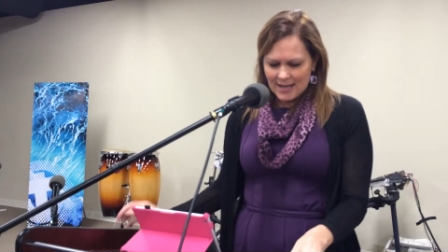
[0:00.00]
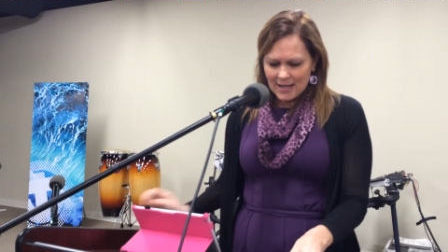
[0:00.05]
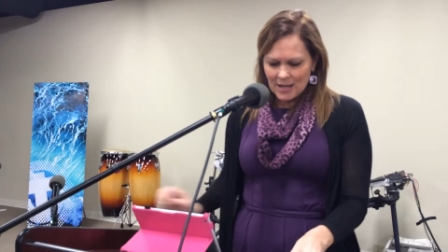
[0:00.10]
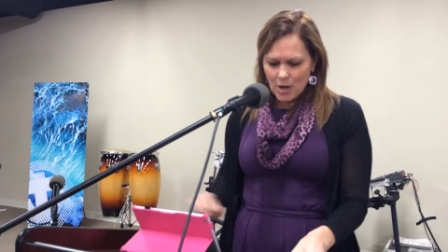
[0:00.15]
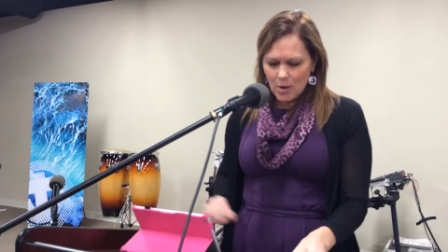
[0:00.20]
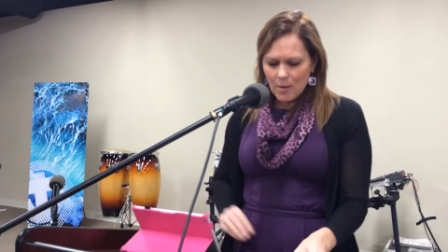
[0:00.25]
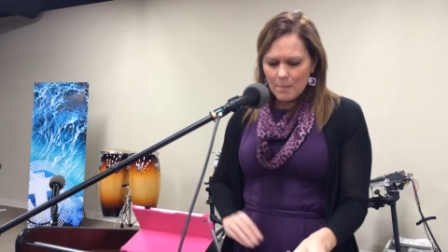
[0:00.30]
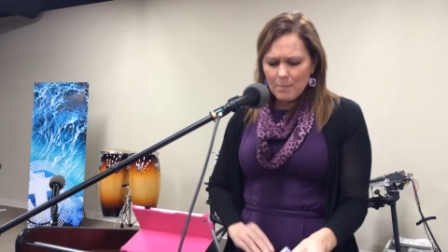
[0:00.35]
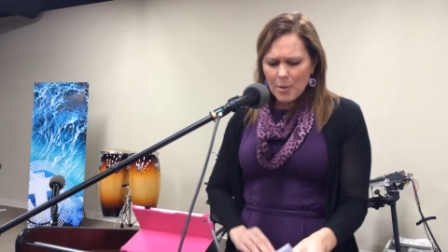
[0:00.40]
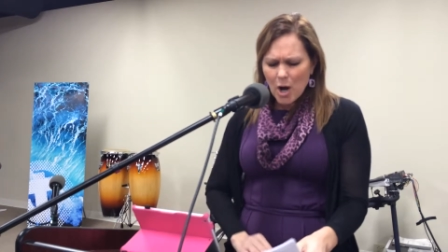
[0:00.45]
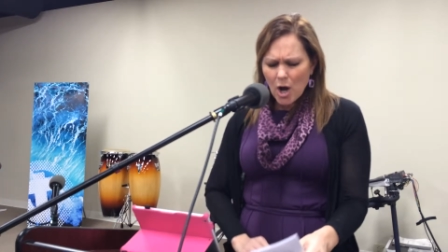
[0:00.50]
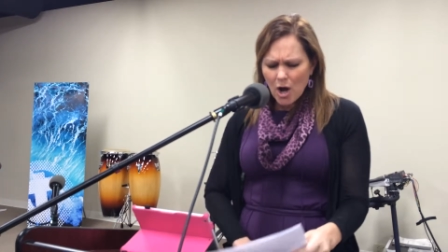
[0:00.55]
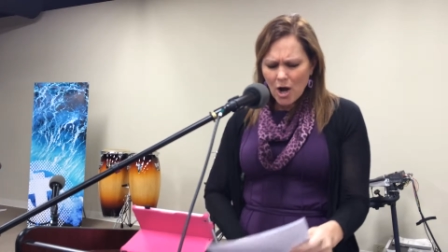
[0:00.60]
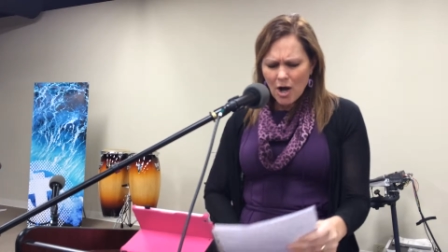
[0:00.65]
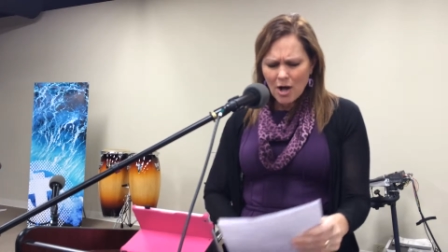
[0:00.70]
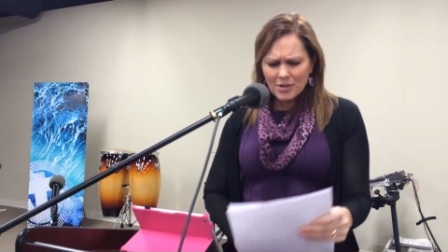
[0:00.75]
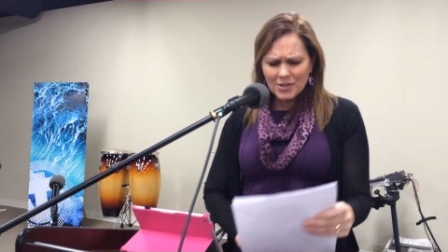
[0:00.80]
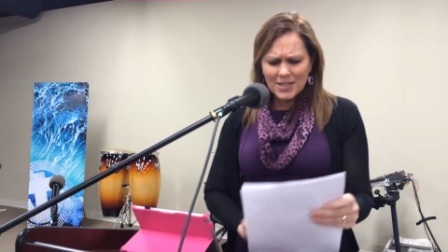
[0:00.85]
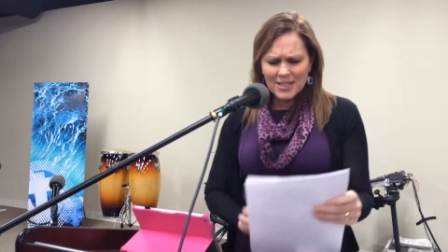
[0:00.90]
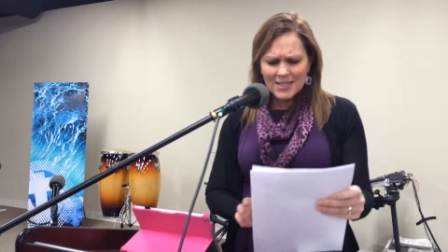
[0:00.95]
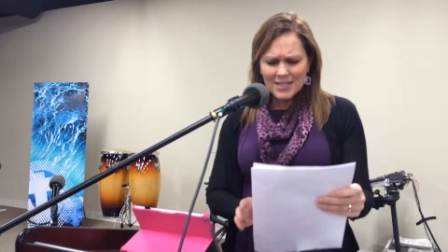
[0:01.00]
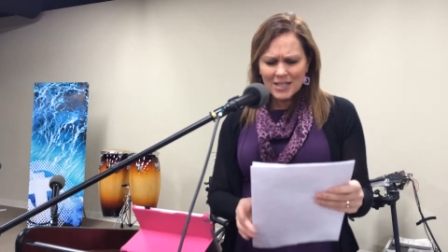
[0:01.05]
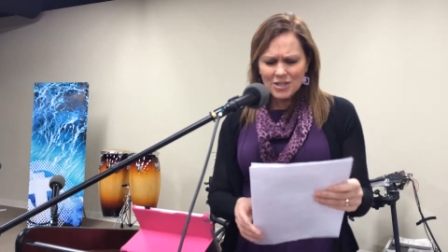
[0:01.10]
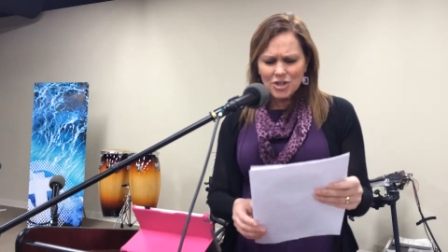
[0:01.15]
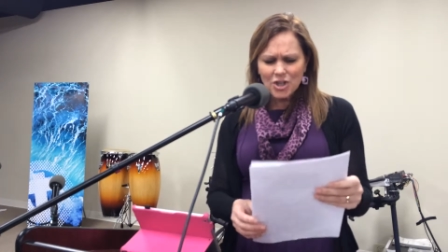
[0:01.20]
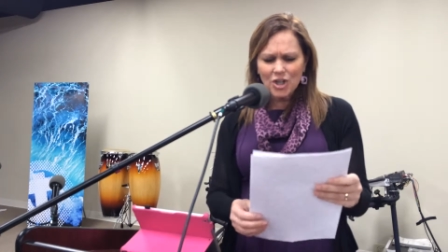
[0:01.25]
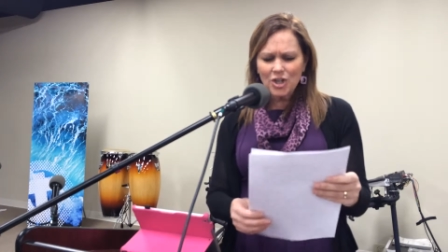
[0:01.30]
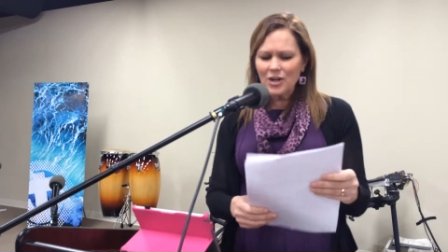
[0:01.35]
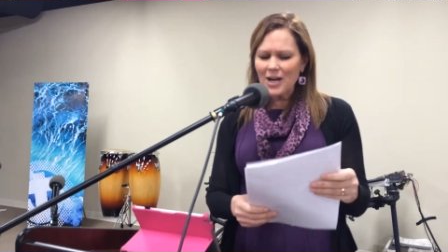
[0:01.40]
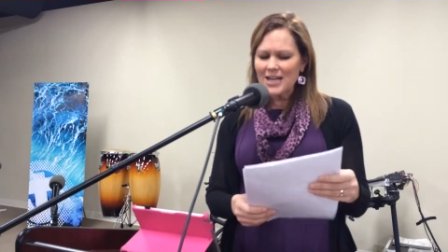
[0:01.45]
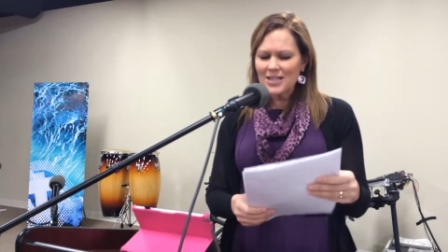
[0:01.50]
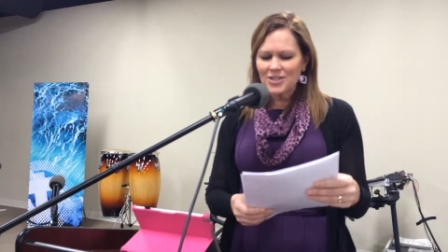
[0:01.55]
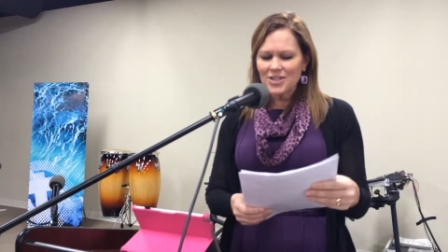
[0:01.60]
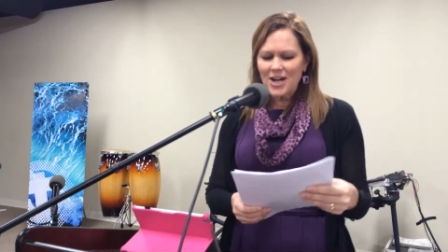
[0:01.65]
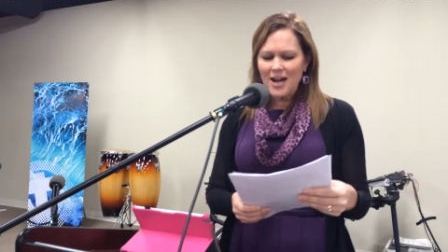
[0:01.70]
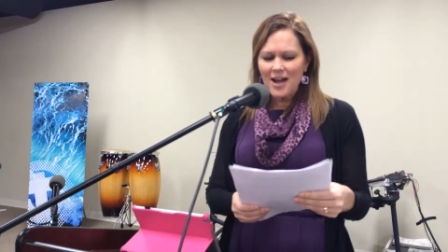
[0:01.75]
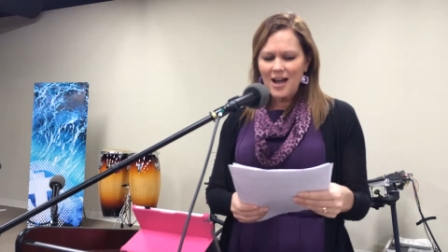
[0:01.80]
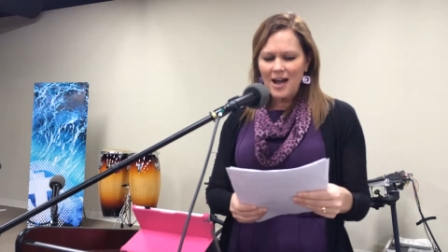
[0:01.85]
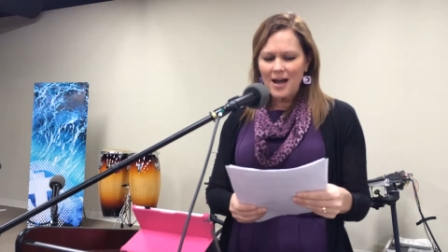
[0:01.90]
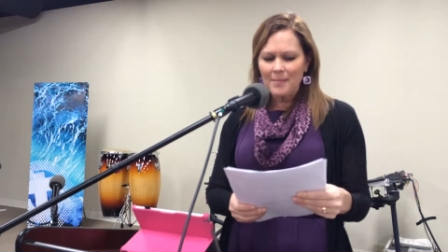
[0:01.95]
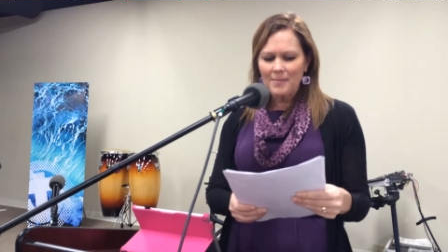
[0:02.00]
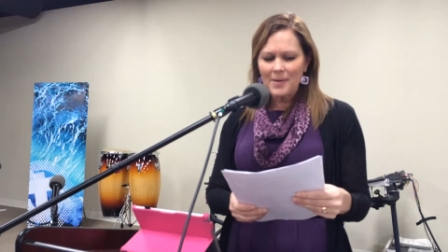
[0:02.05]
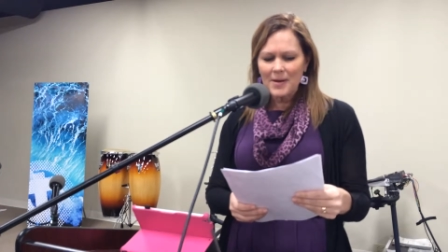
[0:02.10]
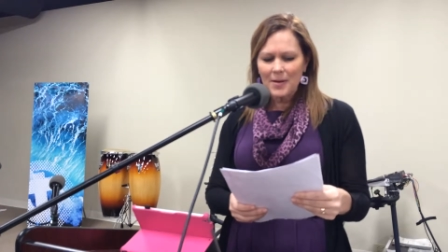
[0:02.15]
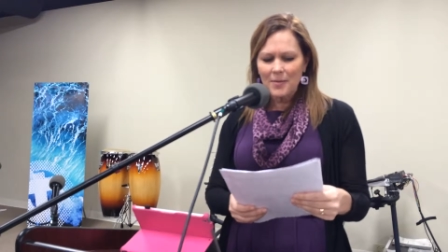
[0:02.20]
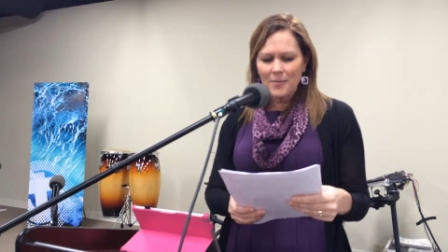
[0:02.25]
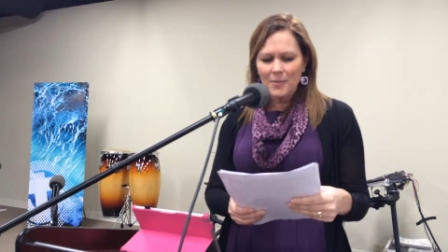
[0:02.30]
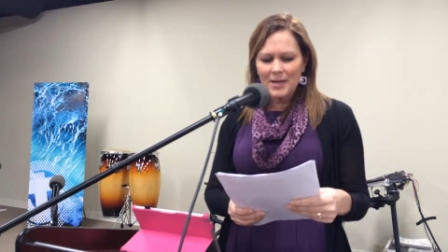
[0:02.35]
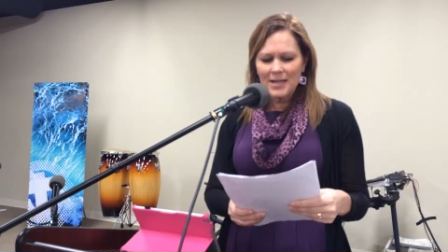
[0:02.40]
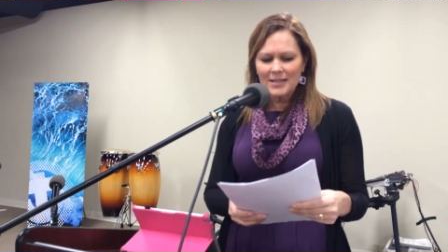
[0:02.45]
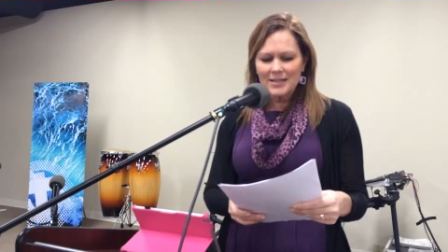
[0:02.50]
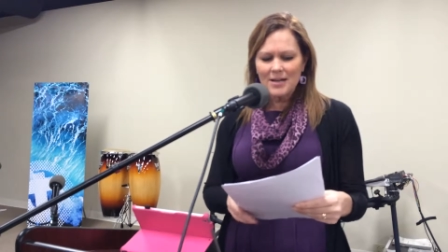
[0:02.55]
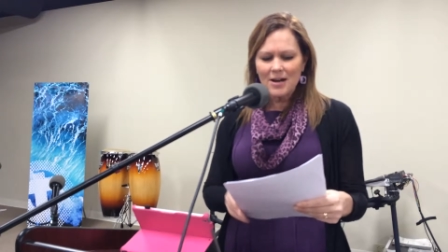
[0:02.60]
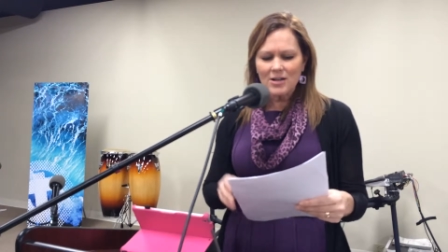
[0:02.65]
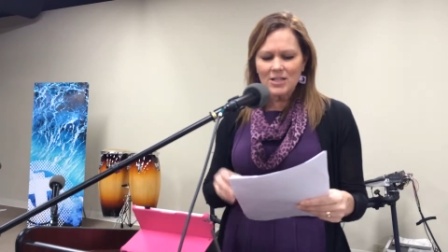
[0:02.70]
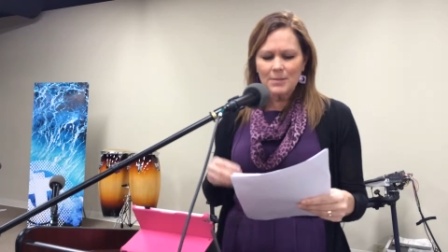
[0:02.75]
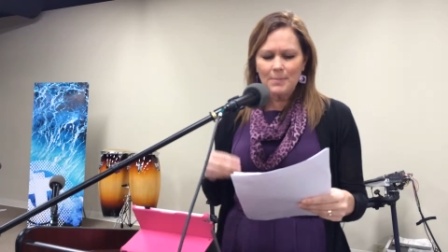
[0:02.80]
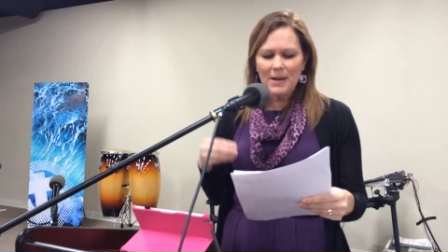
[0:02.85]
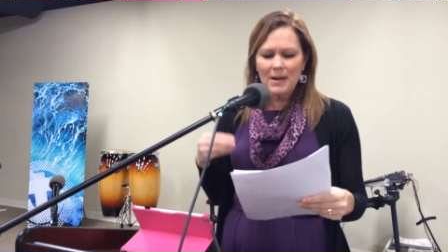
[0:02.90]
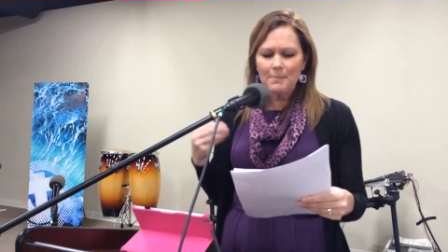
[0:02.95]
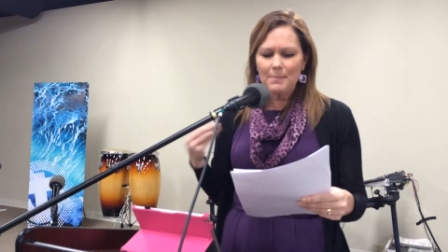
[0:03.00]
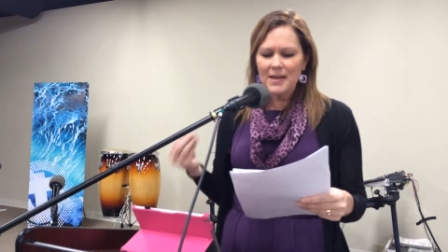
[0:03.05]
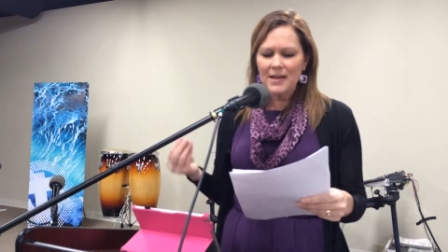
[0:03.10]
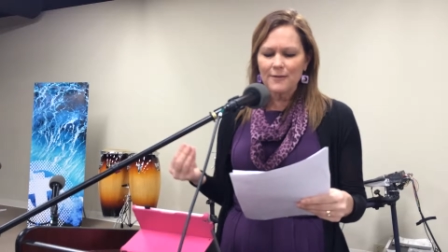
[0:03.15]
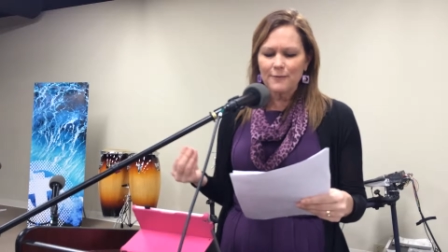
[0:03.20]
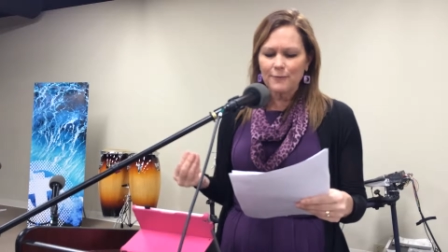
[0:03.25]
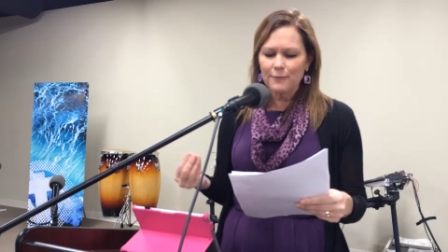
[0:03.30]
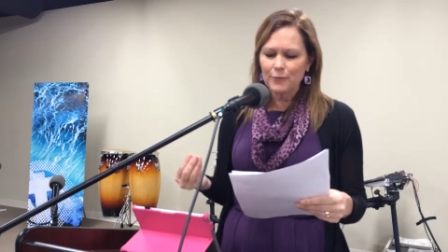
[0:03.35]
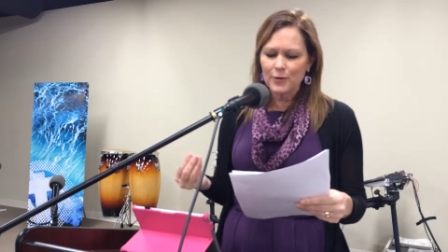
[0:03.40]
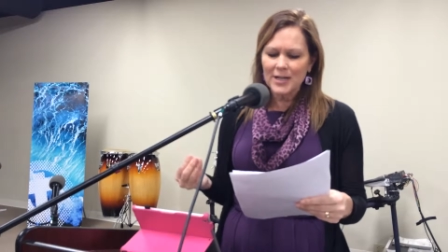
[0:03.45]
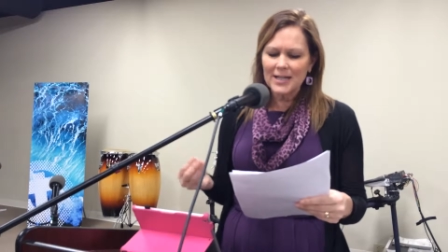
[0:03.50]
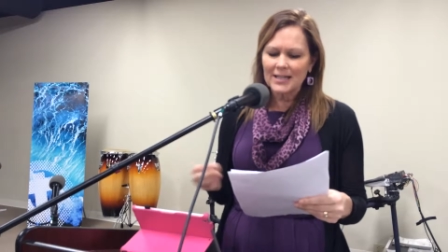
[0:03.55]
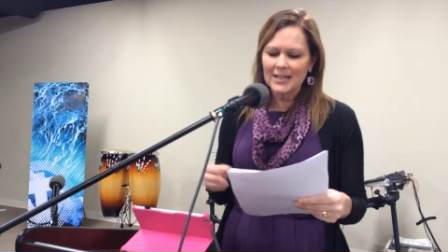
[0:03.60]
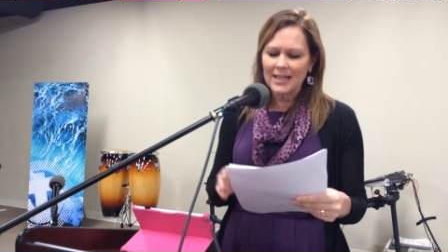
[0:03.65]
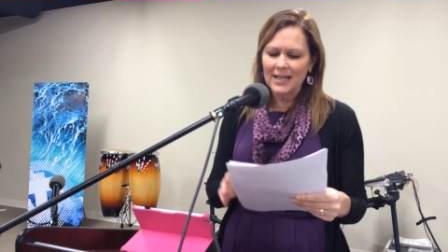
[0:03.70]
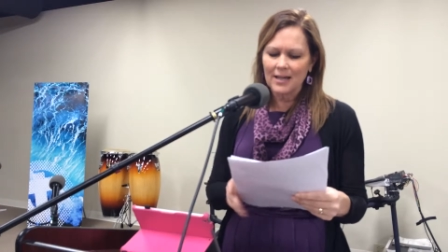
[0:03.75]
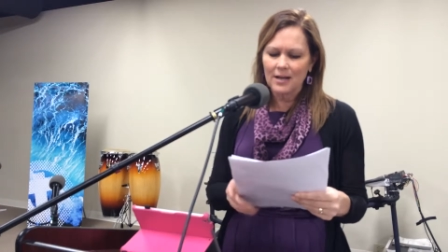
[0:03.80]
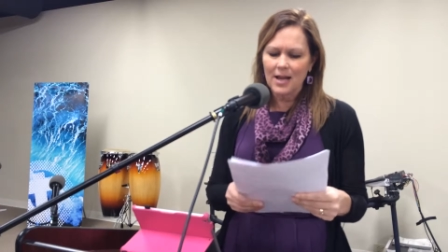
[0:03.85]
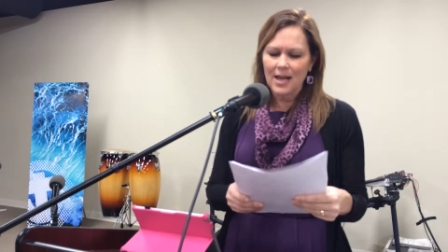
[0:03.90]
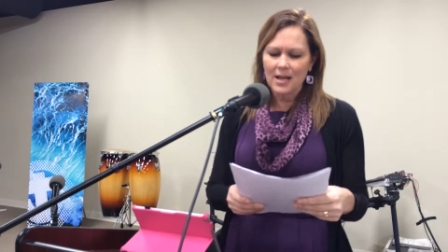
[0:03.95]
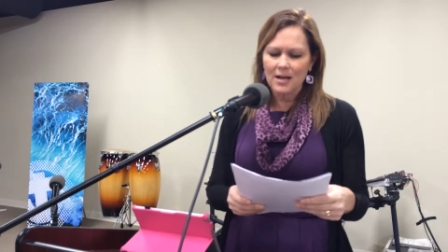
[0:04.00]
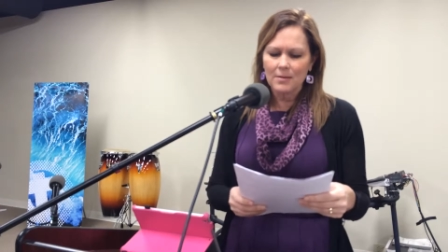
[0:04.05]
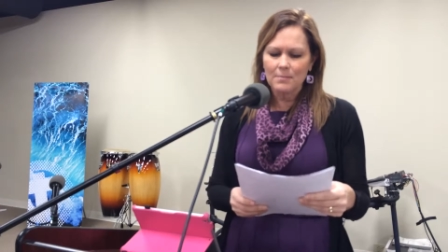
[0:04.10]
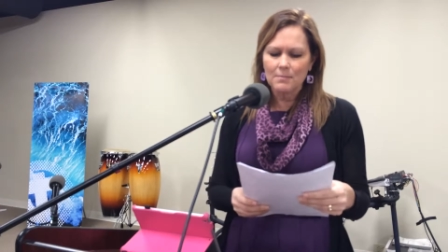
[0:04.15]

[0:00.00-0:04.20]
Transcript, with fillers: You know, Paul does such a great job when he talks about it being freely, and,